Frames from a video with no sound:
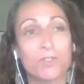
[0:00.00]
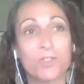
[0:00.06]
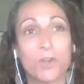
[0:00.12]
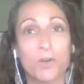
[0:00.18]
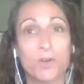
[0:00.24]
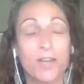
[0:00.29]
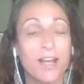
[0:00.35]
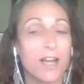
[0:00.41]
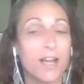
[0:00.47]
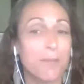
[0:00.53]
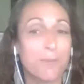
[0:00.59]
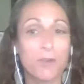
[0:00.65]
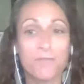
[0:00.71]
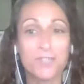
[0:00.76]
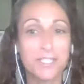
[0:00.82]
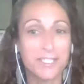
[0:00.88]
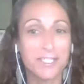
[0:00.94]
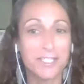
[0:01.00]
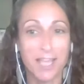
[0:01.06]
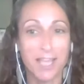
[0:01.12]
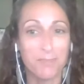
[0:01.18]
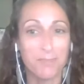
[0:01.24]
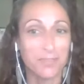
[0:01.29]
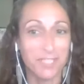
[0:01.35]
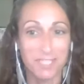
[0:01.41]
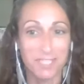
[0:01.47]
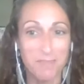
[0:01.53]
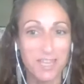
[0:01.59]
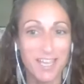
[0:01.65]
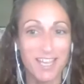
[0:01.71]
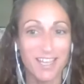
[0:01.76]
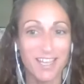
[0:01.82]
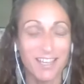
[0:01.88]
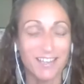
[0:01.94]
So a perfect example is
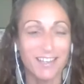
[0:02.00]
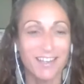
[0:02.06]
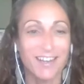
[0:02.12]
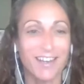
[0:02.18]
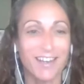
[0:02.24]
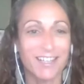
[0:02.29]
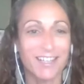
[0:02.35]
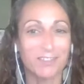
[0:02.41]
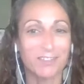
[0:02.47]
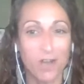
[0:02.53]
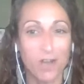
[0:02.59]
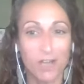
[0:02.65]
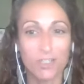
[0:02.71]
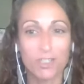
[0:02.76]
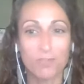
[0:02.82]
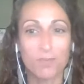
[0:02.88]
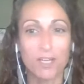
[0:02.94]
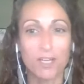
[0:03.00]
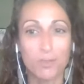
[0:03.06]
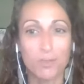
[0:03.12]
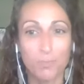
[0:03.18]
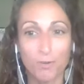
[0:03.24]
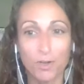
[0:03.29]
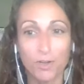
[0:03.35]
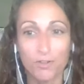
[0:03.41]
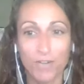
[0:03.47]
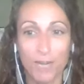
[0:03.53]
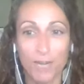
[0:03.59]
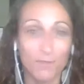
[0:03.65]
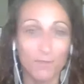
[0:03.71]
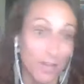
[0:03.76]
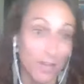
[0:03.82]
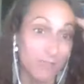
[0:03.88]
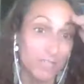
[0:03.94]
me. I launched my new program,
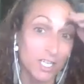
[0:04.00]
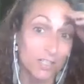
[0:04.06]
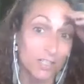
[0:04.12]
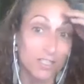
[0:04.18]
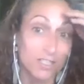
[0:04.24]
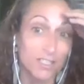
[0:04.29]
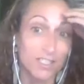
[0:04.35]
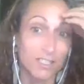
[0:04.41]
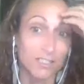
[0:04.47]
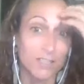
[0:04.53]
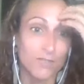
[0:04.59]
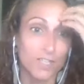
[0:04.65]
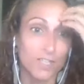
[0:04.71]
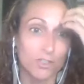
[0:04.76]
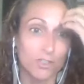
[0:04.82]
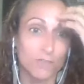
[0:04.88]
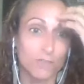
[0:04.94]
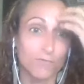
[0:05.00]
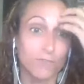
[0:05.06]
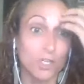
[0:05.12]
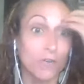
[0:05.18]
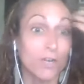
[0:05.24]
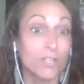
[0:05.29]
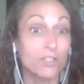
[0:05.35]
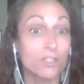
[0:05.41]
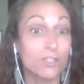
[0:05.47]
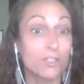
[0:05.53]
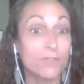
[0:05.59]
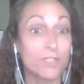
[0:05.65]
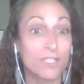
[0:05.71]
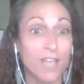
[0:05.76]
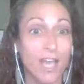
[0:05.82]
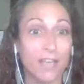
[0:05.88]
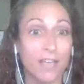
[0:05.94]
The Foundations to Living in Your Flow, on
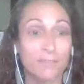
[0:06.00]
Tuesday.